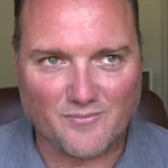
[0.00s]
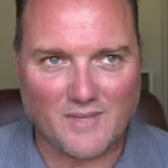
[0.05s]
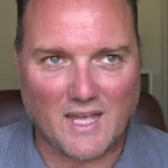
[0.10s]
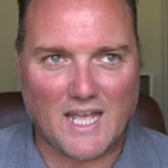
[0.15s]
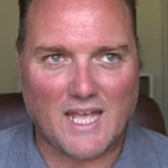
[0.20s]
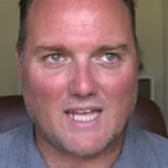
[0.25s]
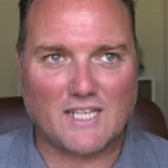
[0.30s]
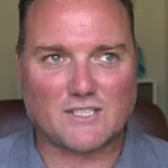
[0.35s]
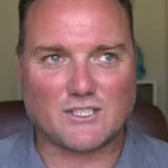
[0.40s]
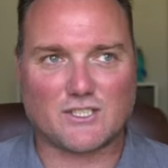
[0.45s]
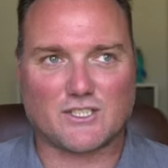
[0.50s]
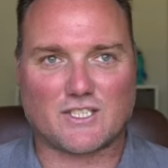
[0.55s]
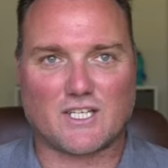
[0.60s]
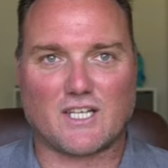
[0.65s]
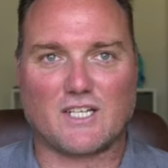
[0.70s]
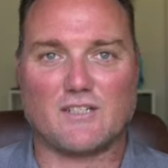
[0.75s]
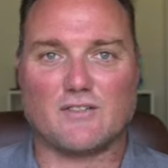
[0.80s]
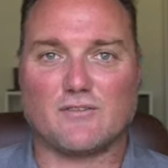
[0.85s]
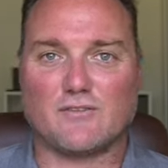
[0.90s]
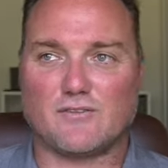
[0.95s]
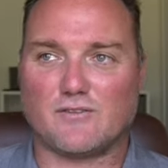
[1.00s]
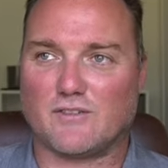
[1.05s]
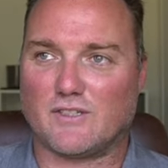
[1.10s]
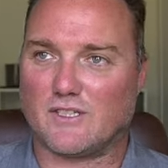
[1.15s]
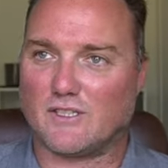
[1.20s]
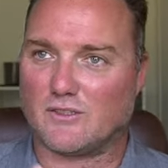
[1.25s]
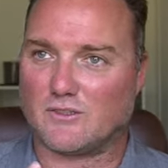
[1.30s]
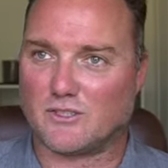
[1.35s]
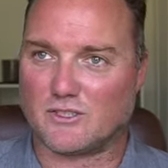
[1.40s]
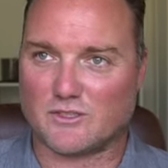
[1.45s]
and just kind of you
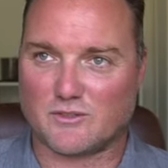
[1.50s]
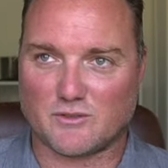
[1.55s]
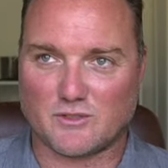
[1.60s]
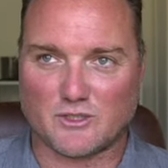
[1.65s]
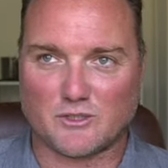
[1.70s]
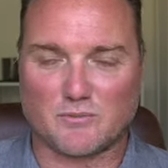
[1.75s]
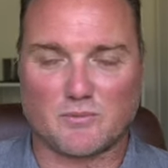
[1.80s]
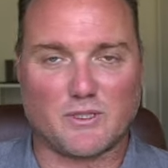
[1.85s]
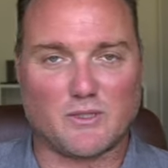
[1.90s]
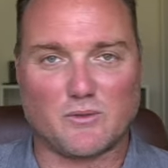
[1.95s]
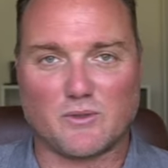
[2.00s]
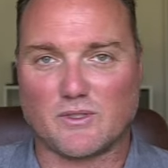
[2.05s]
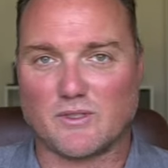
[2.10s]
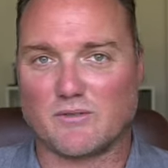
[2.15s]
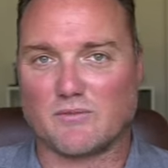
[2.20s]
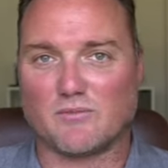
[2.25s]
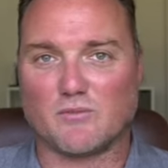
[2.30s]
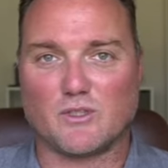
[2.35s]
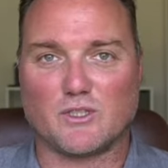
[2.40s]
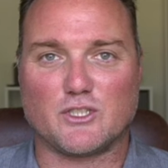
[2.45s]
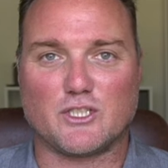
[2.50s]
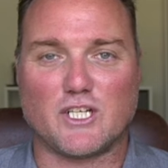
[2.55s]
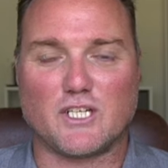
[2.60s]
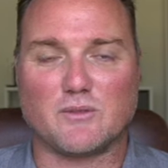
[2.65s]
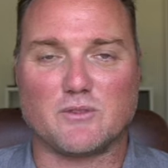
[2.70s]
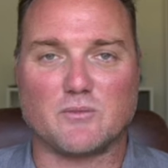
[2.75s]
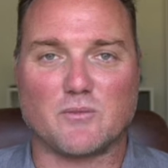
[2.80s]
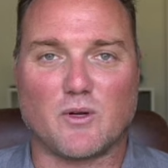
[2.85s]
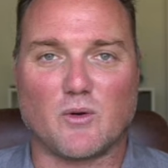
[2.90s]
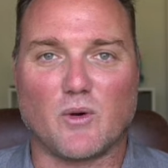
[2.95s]
know just just be with with
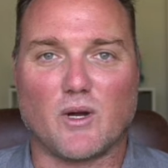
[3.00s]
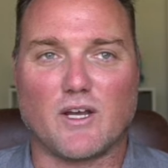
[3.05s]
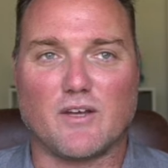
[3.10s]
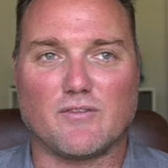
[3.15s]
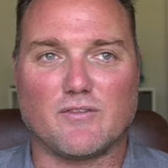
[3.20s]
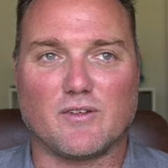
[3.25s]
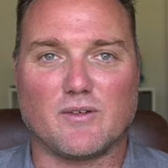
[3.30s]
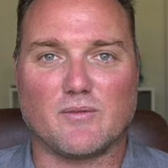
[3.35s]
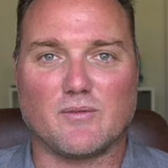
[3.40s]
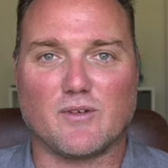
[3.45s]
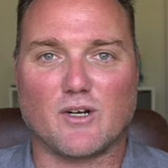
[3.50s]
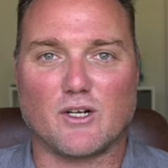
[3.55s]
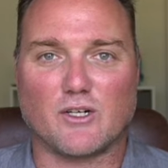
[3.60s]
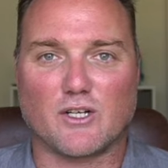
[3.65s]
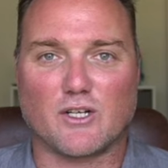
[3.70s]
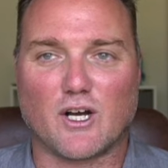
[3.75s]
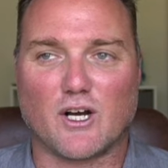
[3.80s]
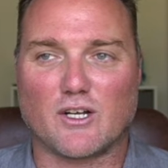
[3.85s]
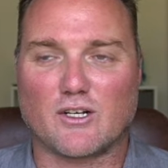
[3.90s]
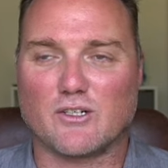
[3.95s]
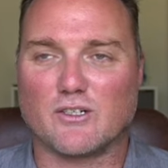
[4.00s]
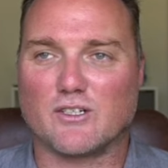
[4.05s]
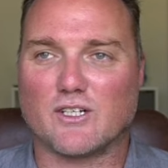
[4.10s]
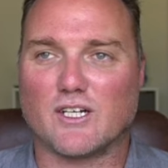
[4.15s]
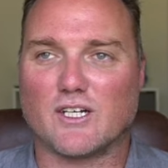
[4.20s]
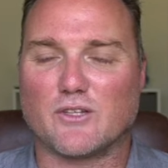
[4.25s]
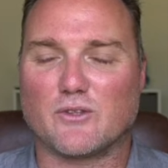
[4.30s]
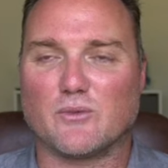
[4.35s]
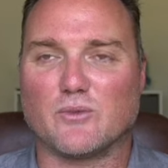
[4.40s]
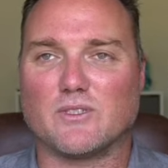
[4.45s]
James my wife and our daughter
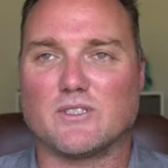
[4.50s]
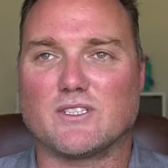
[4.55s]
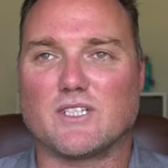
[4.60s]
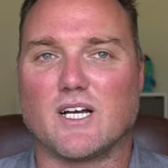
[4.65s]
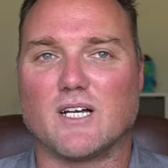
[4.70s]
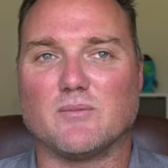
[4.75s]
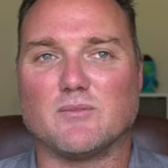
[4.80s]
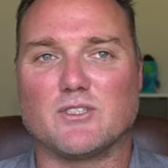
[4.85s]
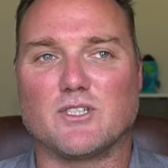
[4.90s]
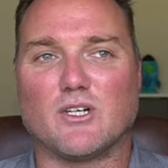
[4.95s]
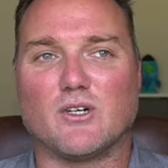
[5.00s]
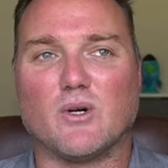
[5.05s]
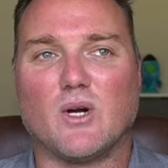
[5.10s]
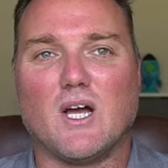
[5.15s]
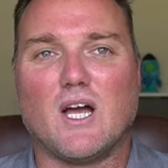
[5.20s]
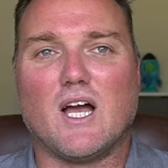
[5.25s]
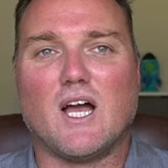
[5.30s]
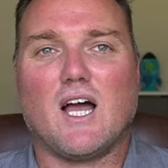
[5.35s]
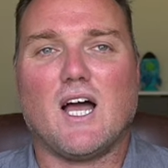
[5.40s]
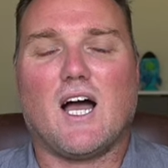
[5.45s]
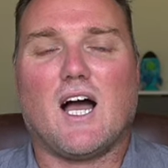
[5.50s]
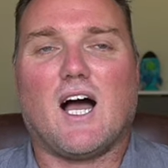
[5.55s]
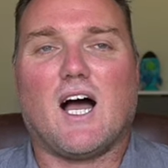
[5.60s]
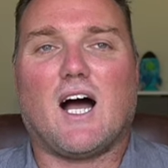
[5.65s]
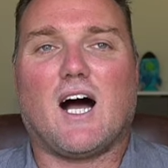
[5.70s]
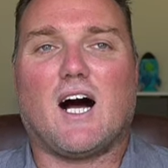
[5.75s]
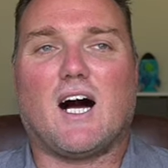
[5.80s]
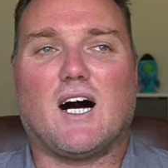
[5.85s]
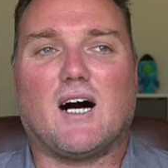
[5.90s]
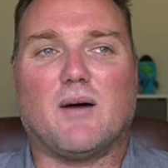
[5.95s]
uh, through this time so
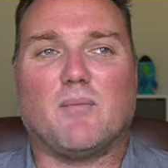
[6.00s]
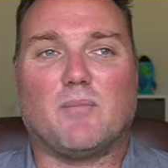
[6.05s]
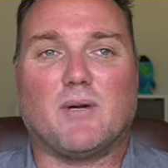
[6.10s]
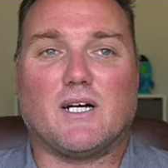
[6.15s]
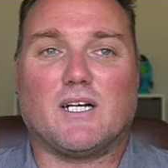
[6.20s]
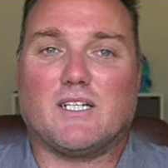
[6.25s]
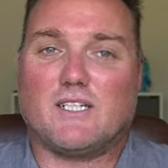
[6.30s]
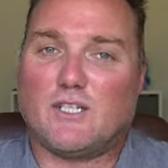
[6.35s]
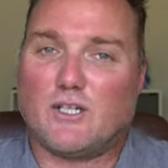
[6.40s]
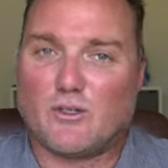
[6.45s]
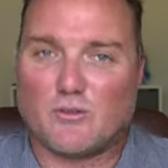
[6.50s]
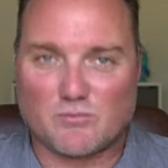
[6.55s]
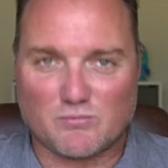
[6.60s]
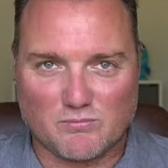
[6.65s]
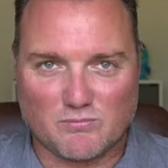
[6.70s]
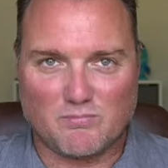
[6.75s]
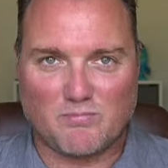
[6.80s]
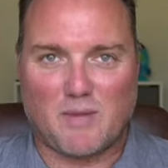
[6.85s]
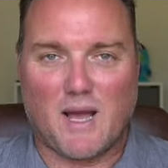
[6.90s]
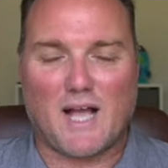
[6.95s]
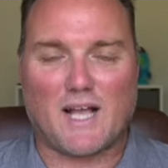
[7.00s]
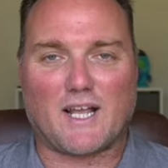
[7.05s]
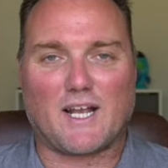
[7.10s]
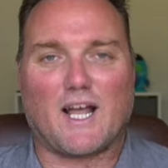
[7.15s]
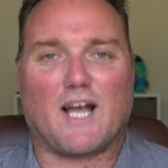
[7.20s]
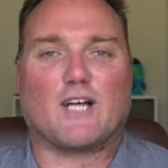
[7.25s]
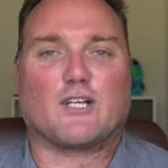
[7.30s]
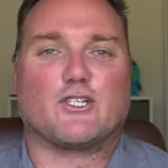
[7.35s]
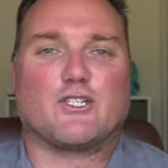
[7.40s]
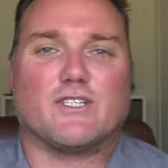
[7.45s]
um, but you know back in
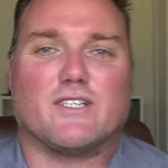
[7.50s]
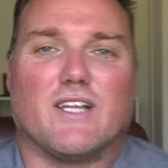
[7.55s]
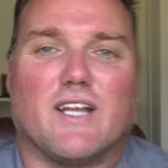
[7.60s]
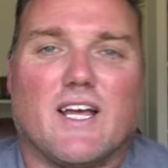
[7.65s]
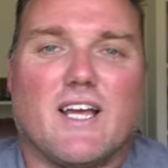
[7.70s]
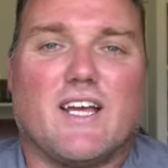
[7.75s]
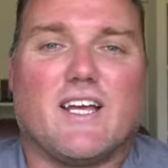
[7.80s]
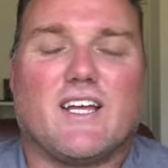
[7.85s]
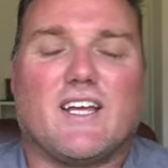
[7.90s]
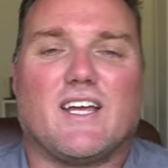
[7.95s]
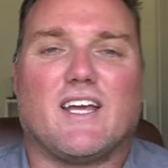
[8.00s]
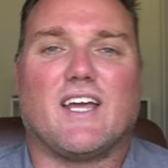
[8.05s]
action today